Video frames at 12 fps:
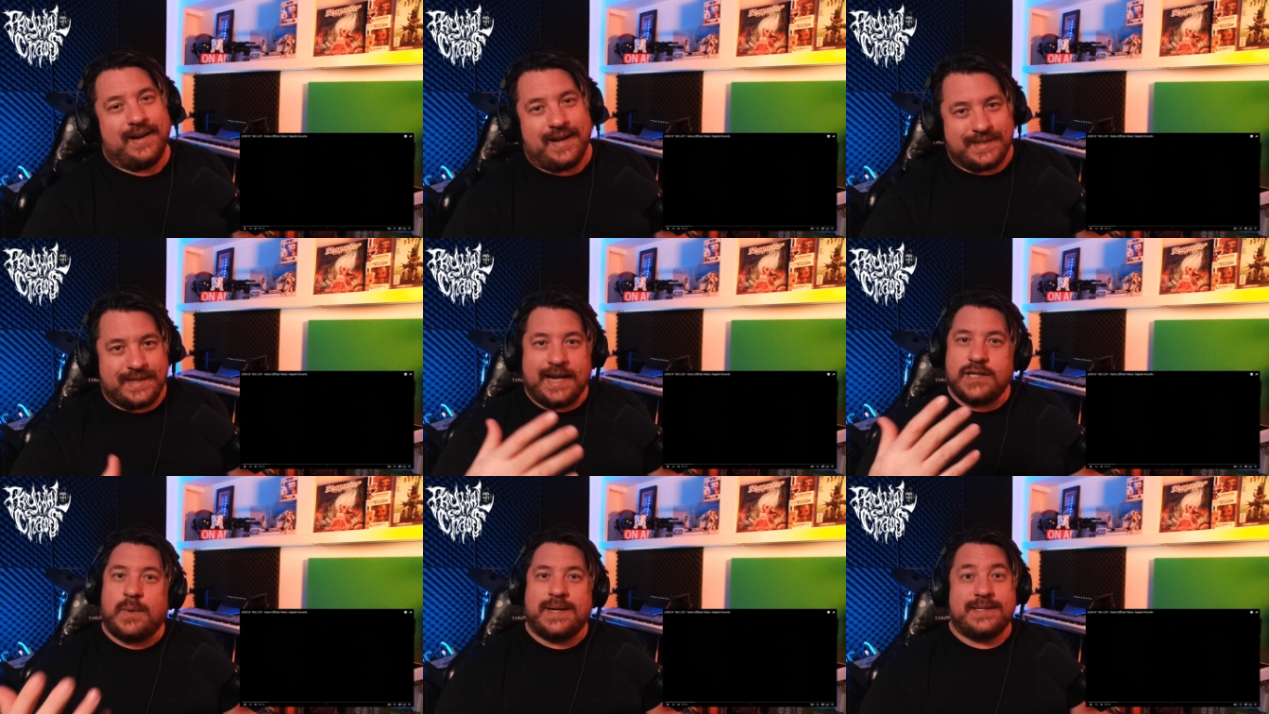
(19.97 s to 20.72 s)
All right, guys,
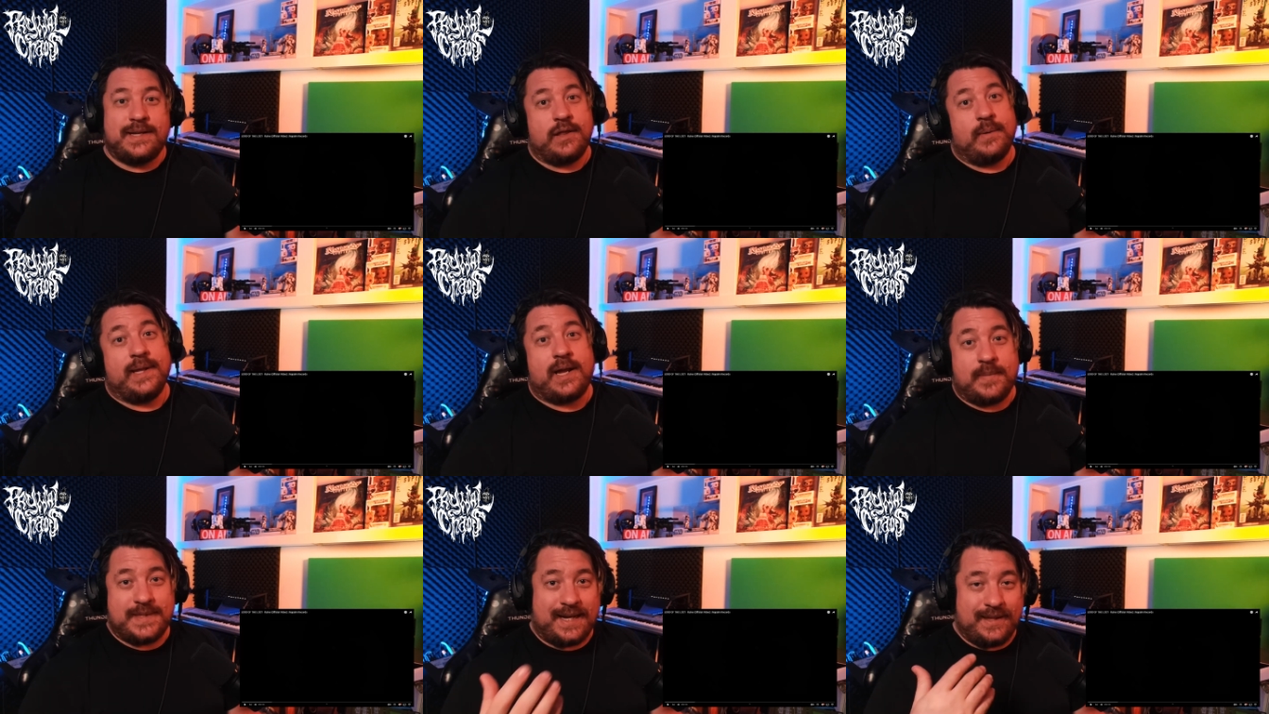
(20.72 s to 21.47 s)
today's one is another one that
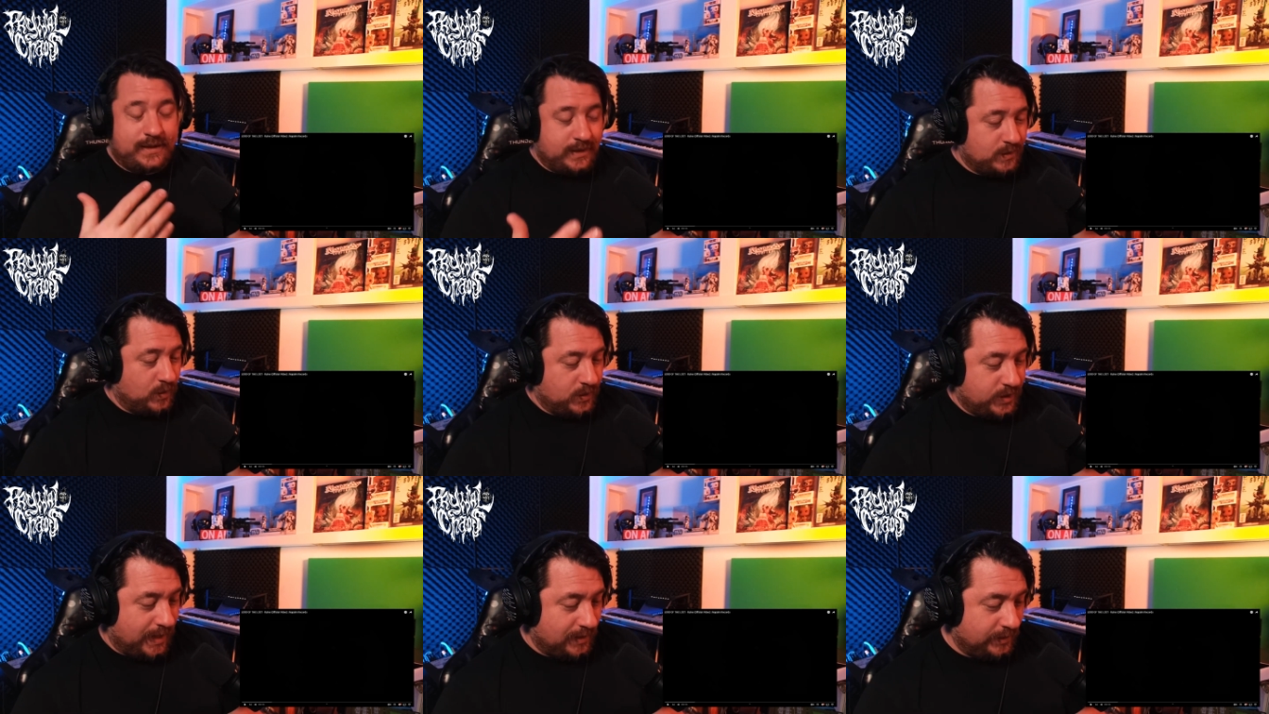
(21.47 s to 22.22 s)
comes out of the
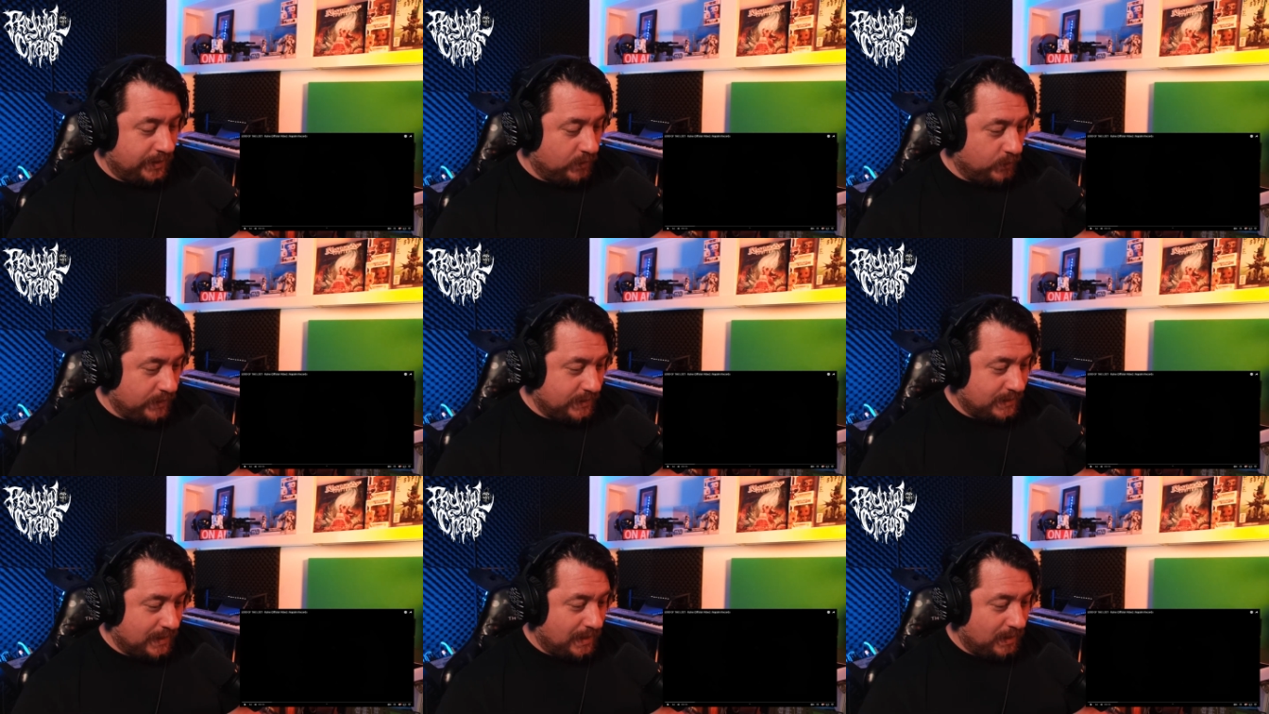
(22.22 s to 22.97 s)
Discord channel. It
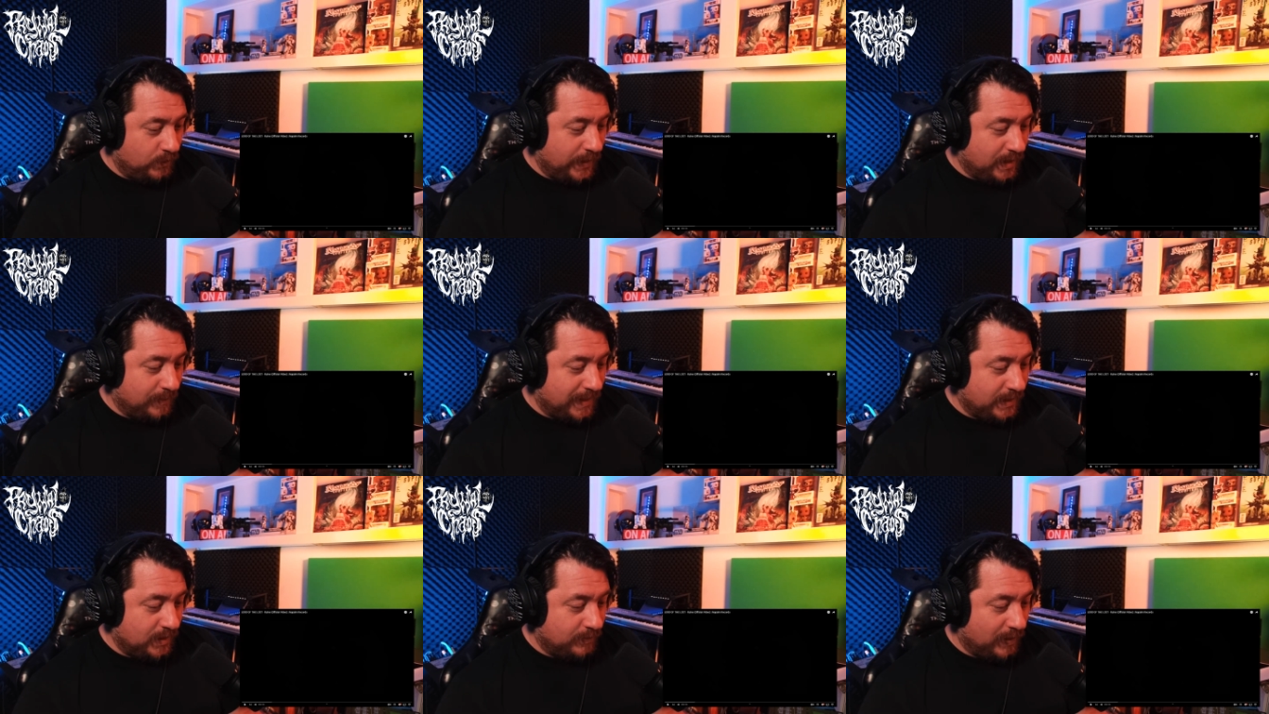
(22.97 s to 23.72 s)
was uh,
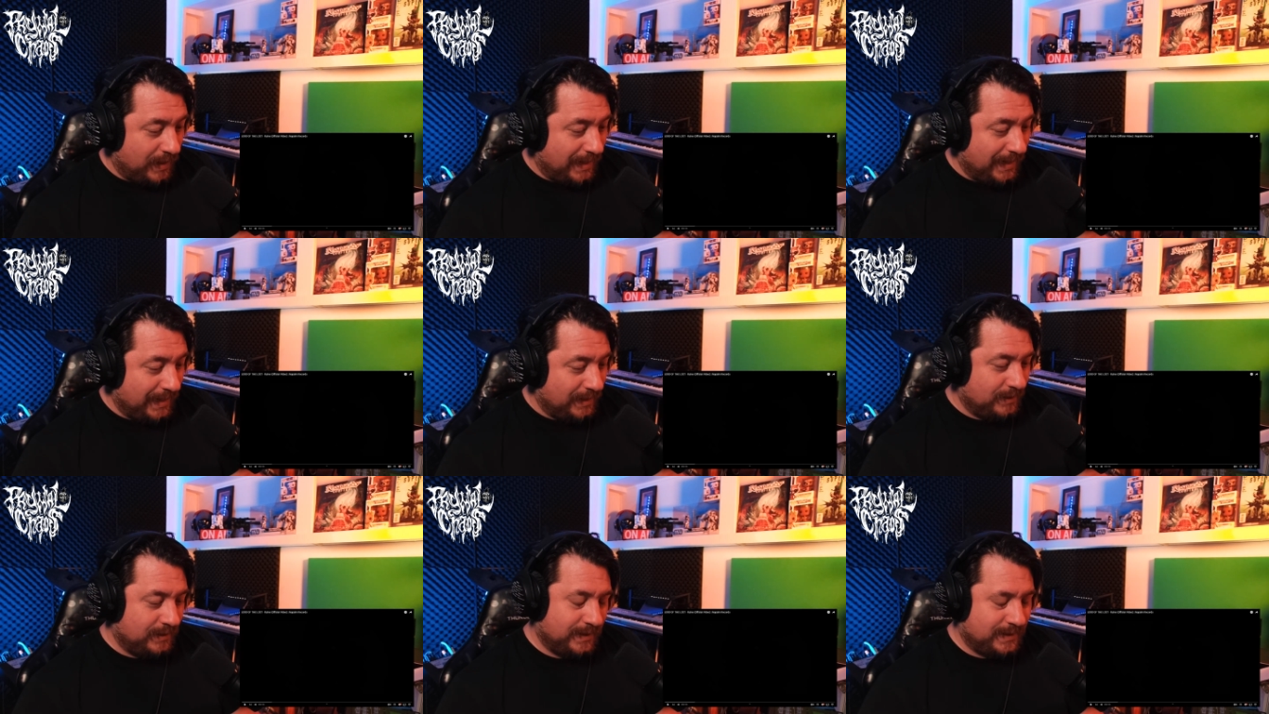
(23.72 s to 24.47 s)
recommended
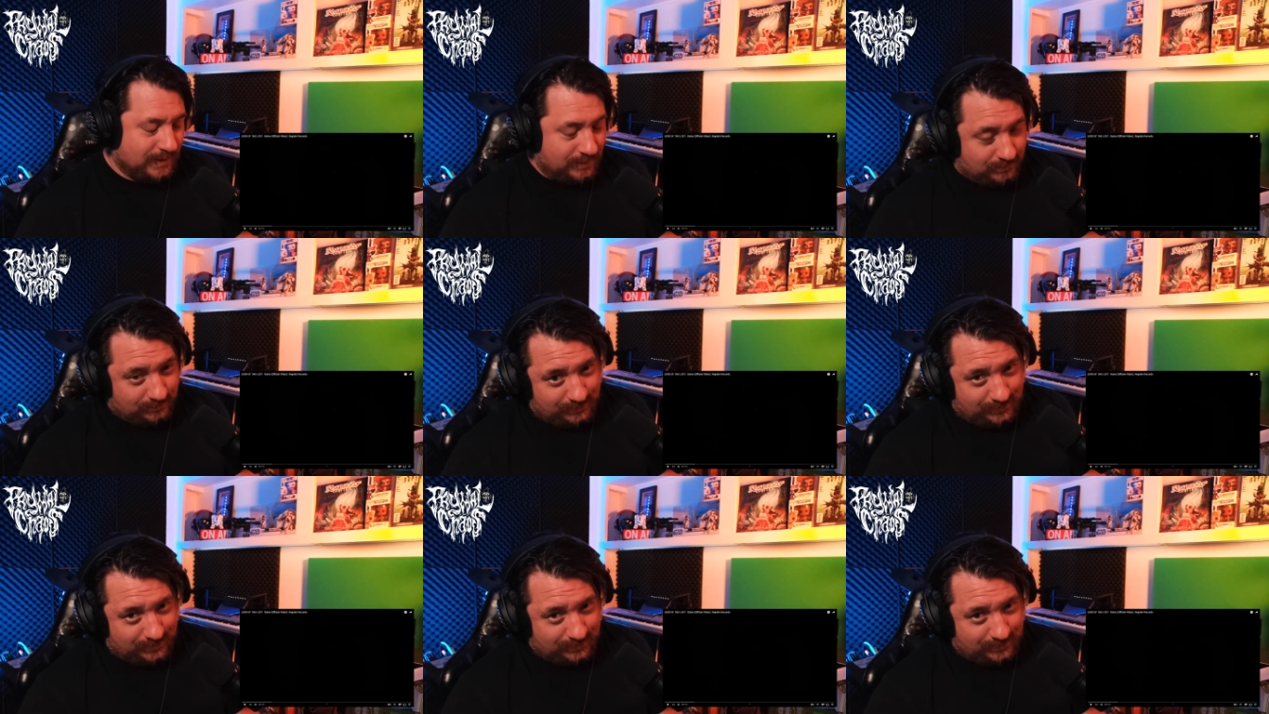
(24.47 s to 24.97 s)
by, listen,